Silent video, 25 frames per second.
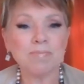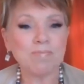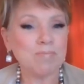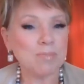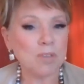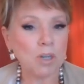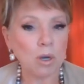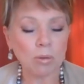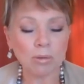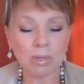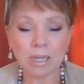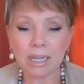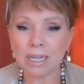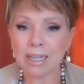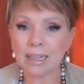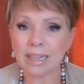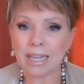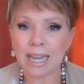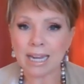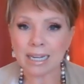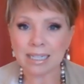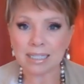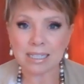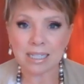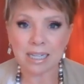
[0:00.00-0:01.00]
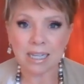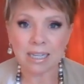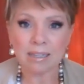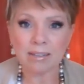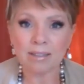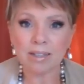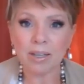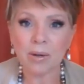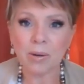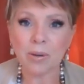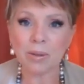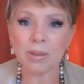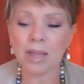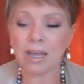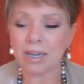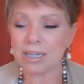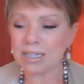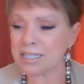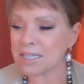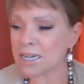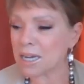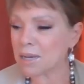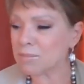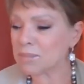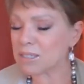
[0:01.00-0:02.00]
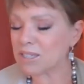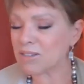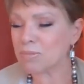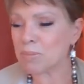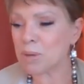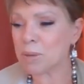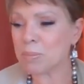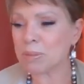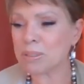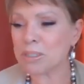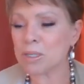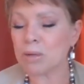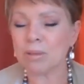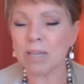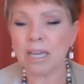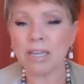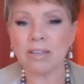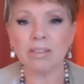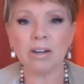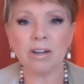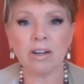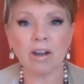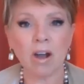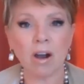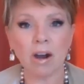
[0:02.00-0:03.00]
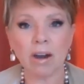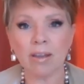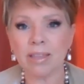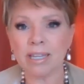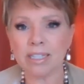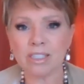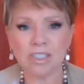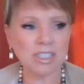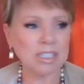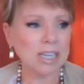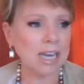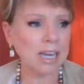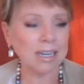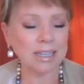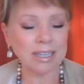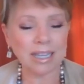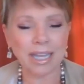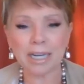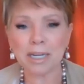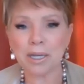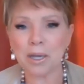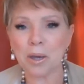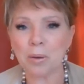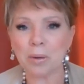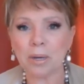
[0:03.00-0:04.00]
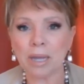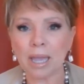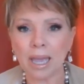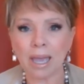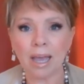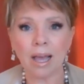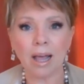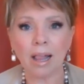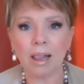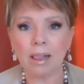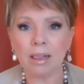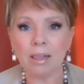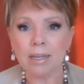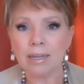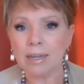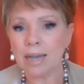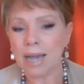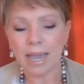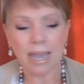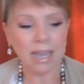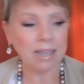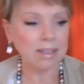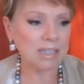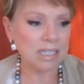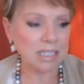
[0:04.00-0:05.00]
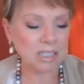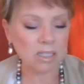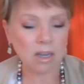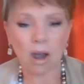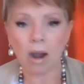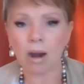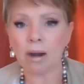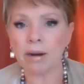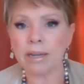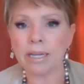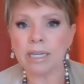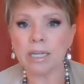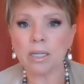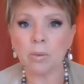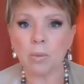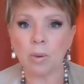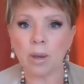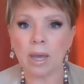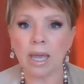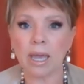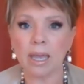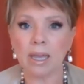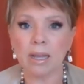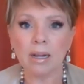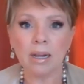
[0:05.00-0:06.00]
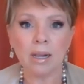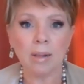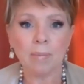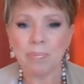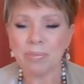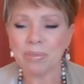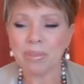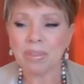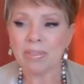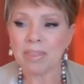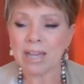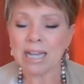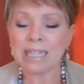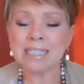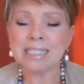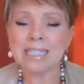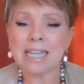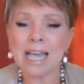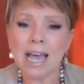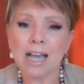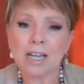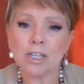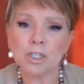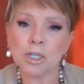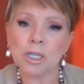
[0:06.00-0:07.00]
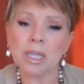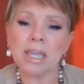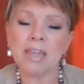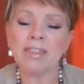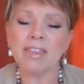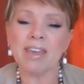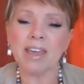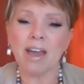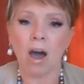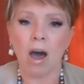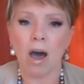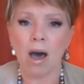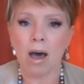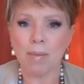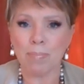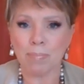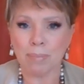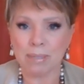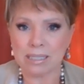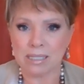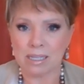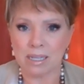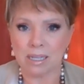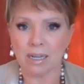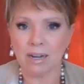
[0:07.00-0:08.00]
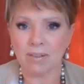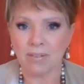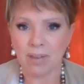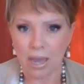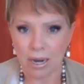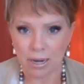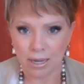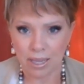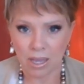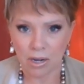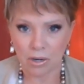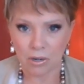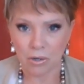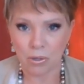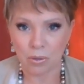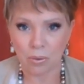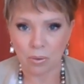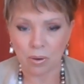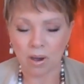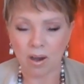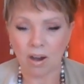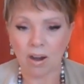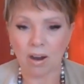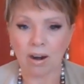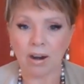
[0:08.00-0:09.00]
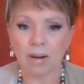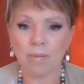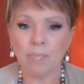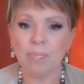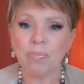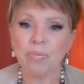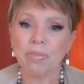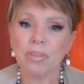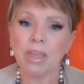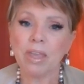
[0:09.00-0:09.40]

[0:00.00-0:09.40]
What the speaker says: Don't neglect it. A lot of times if people don't like their car, they just kind of let it go to hell. I hate this car anyway. That's actually the opposite of how to get a new car.